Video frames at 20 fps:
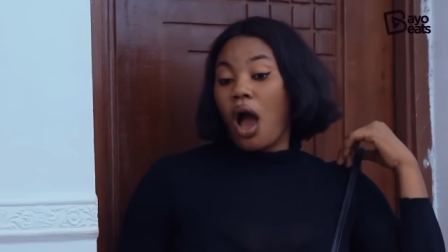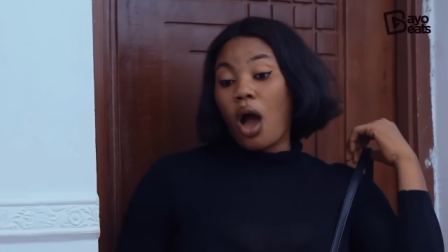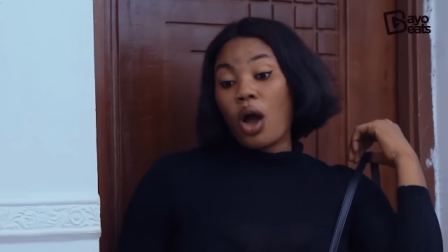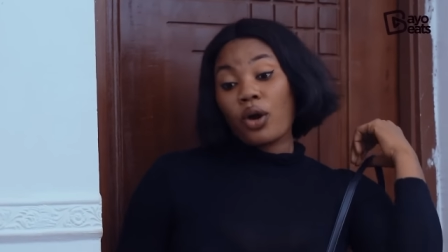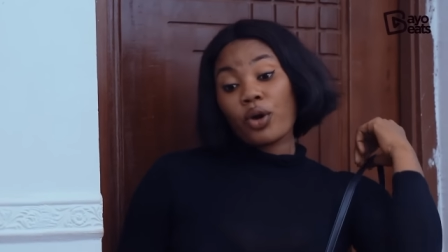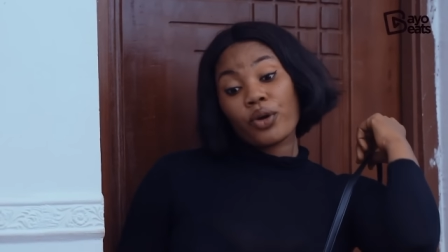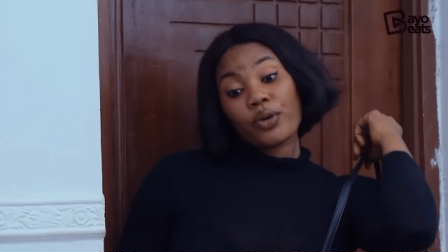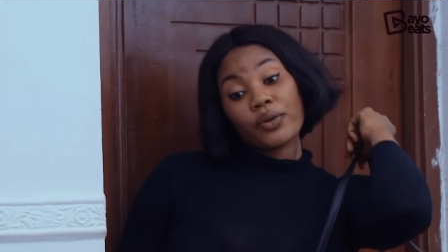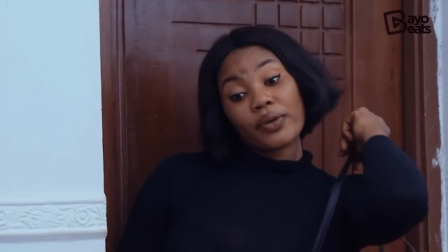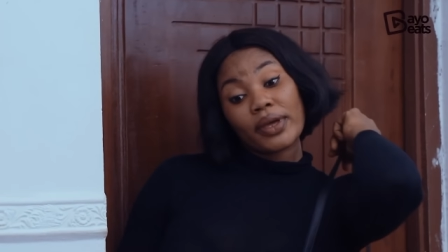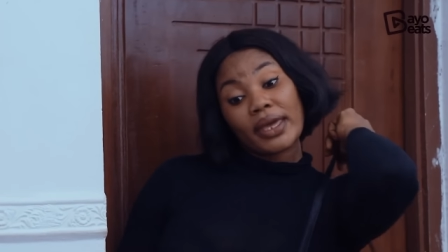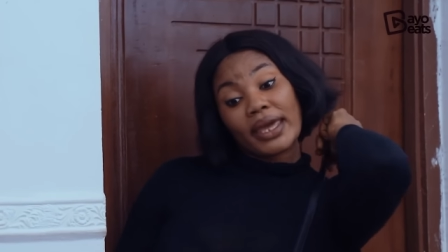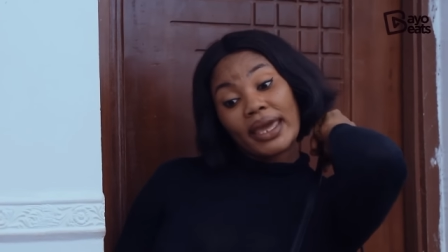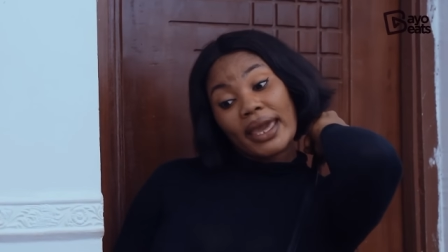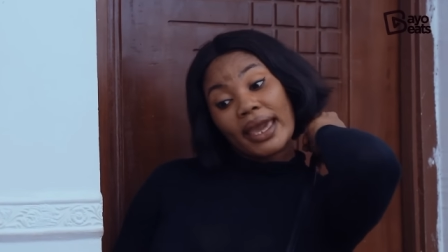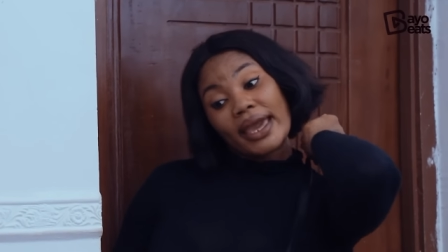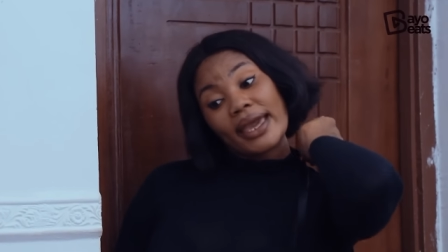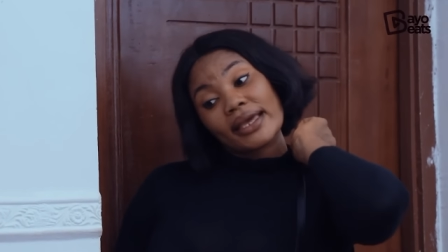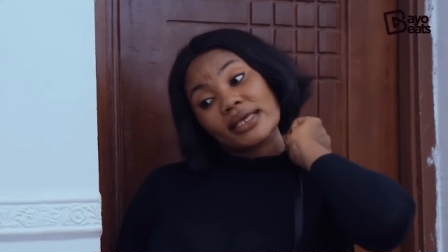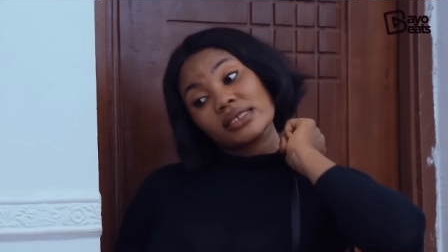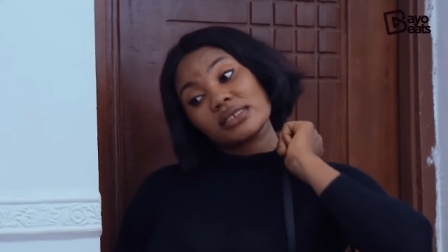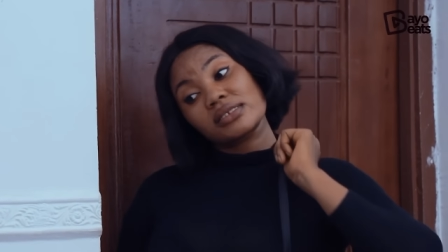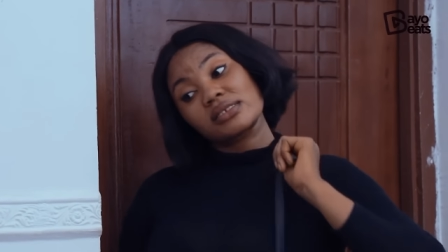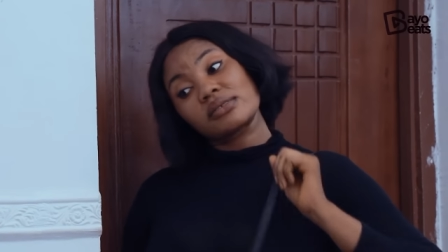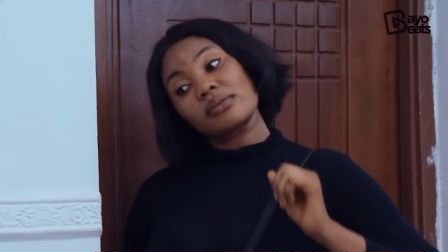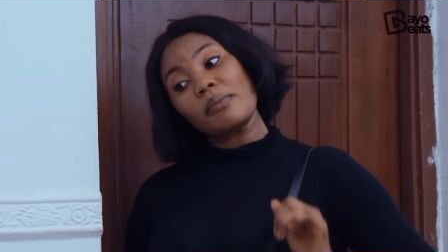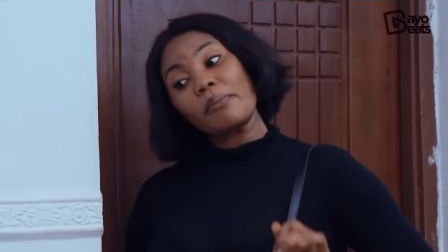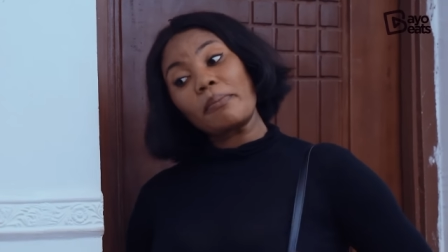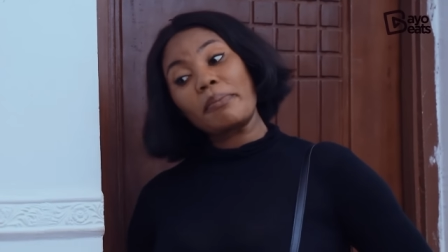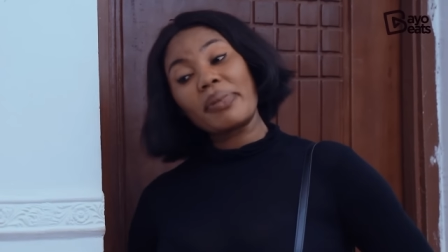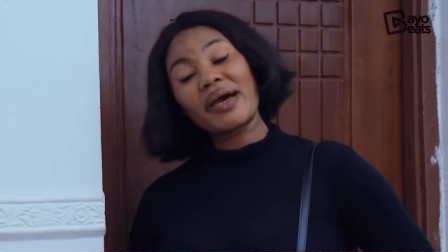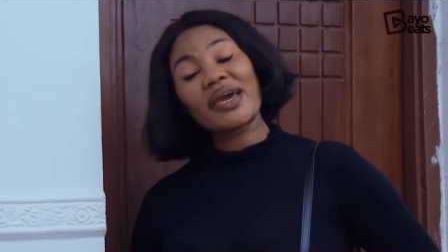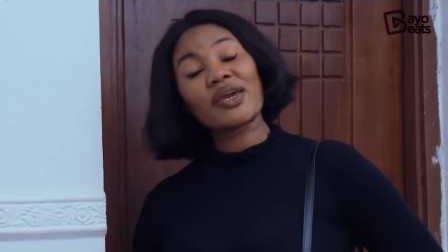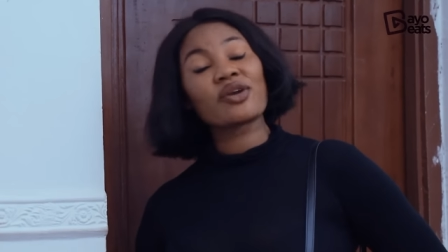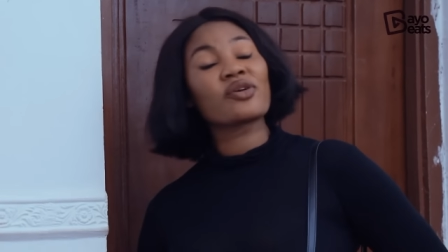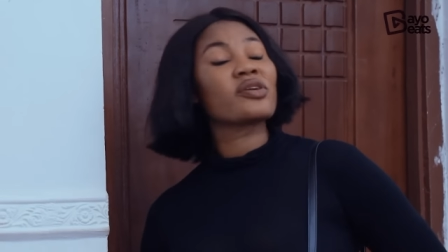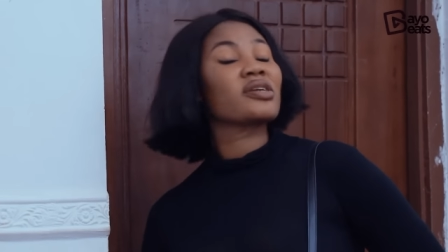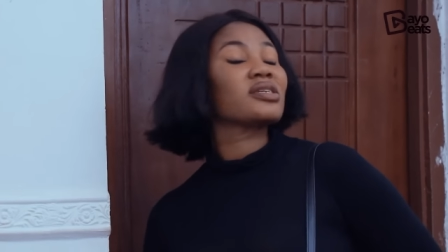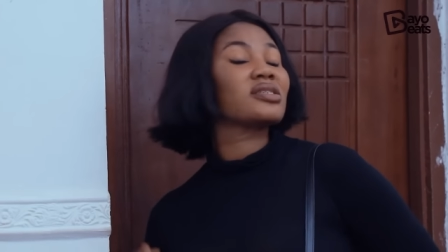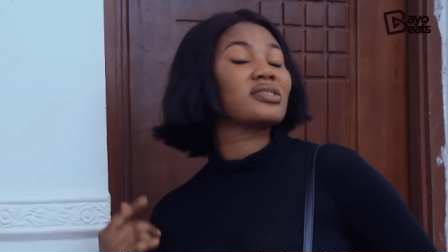Oh, yes.
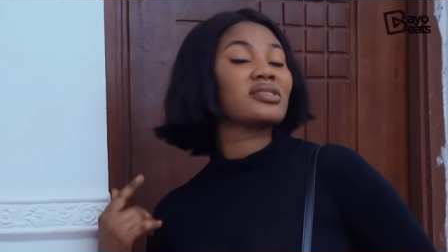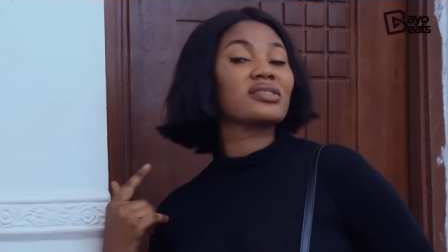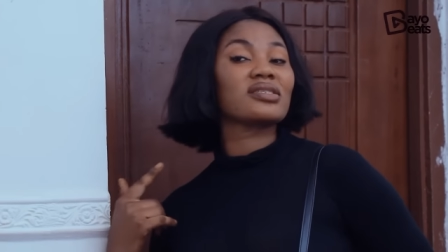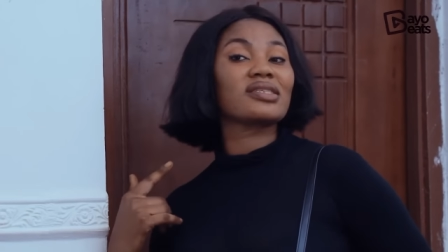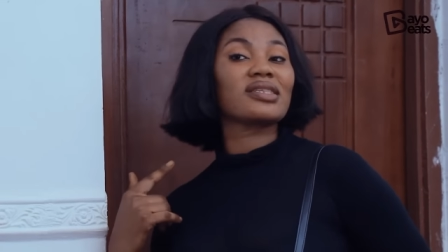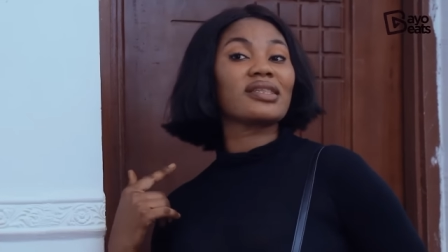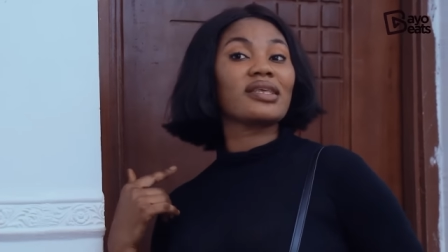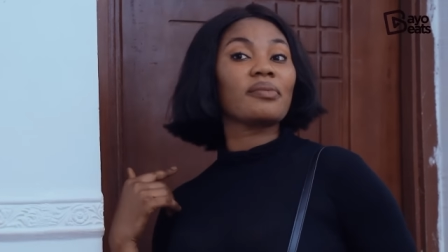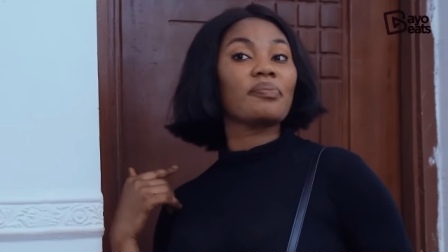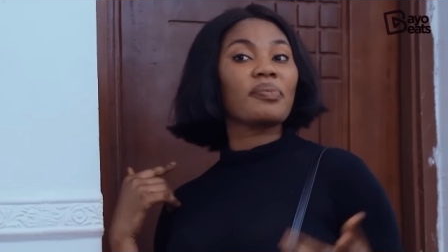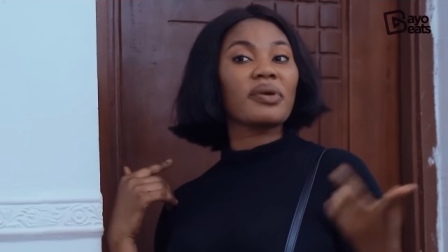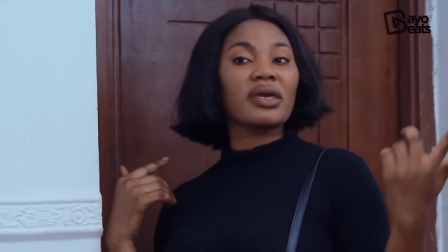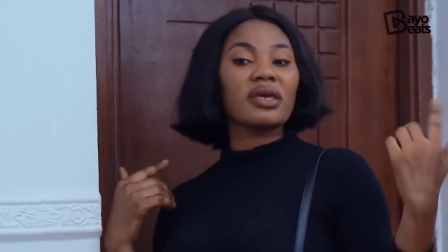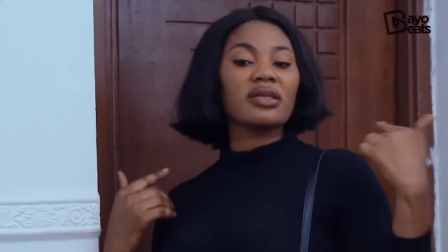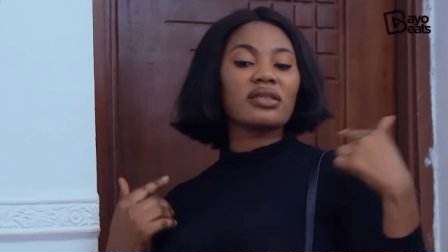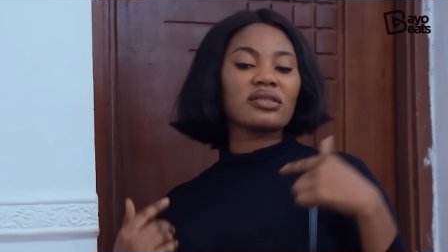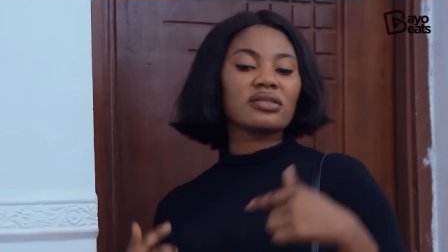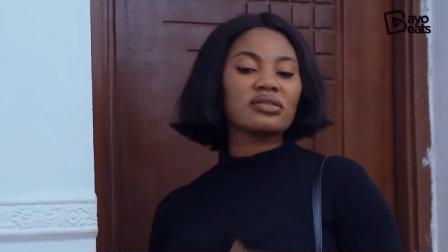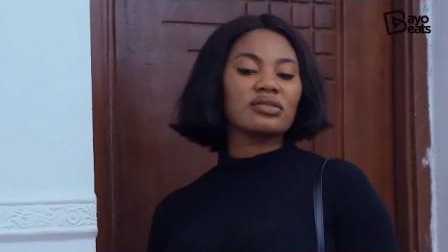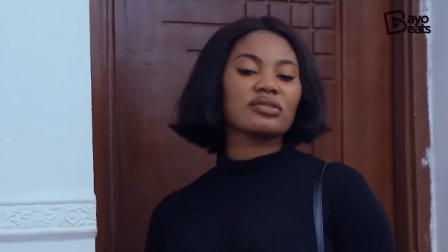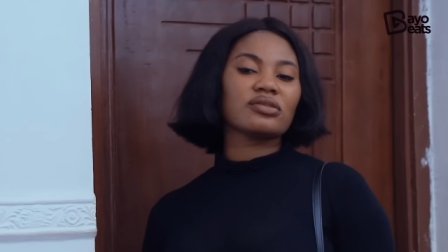Bayo is sleeping,